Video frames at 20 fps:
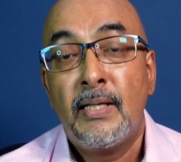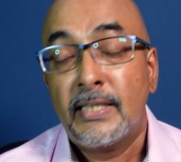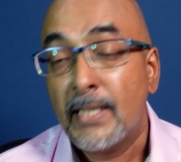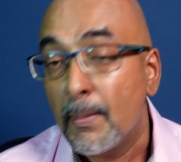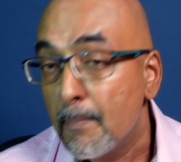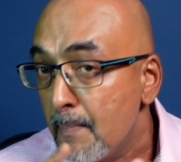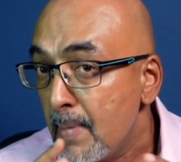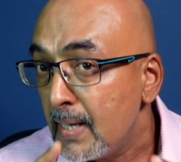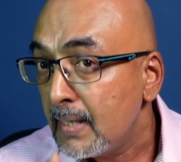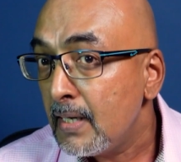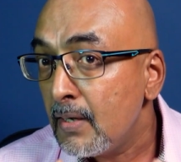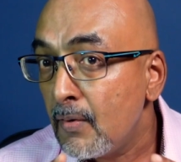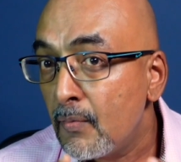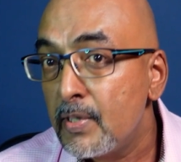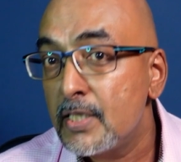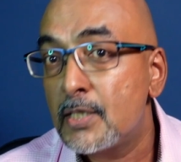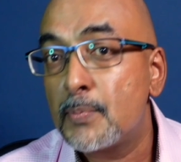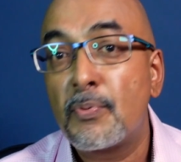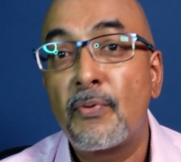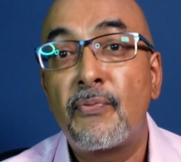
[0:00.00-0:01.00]
There are many
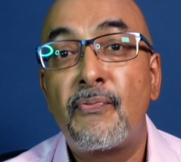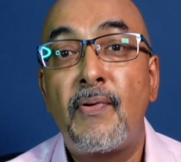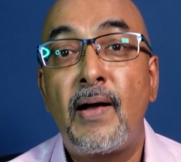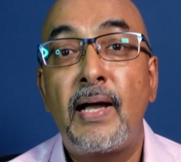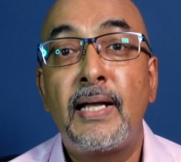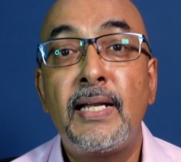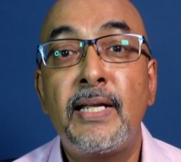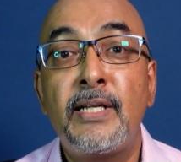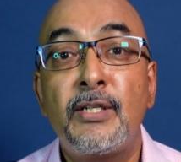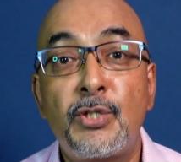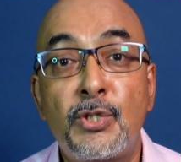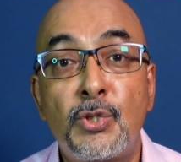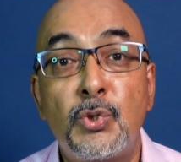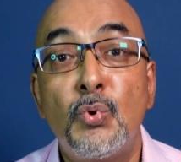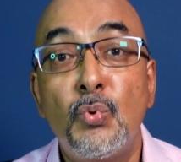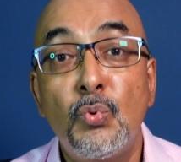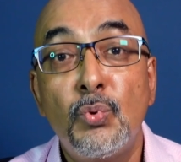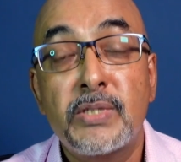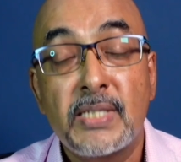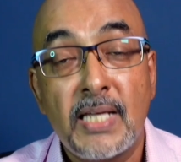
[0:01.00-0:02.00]
risk profiling
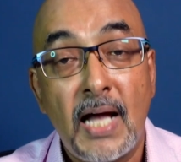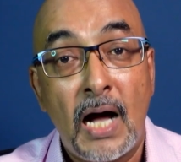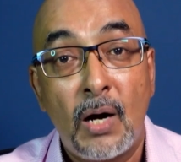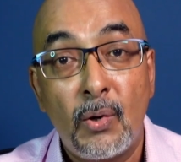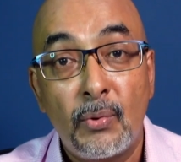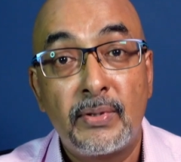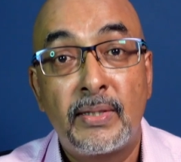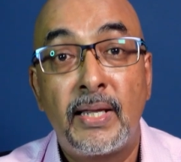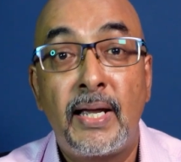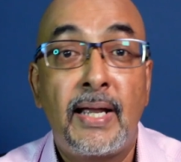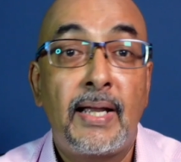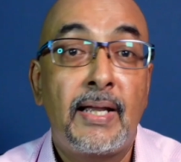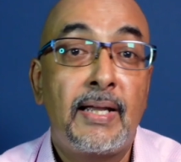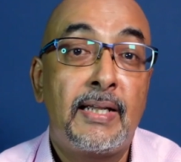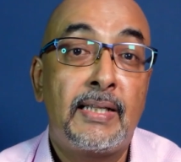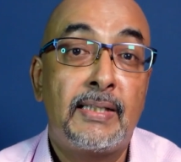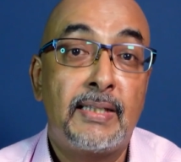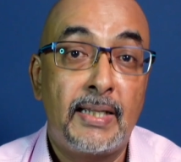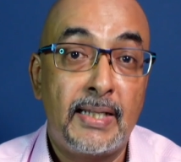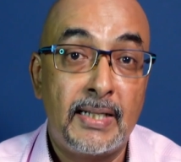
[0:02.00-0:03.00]
tools out there
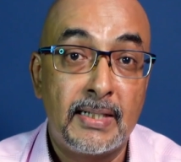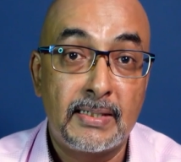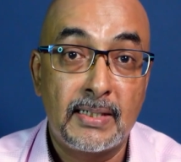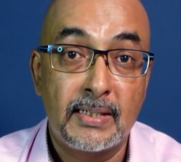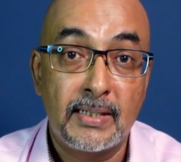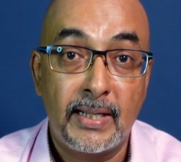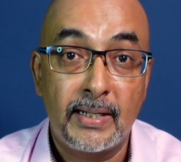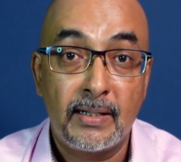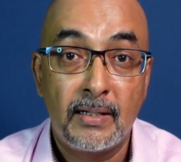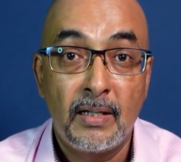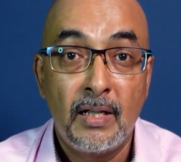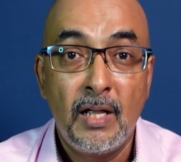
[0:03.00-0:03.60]
in the internet.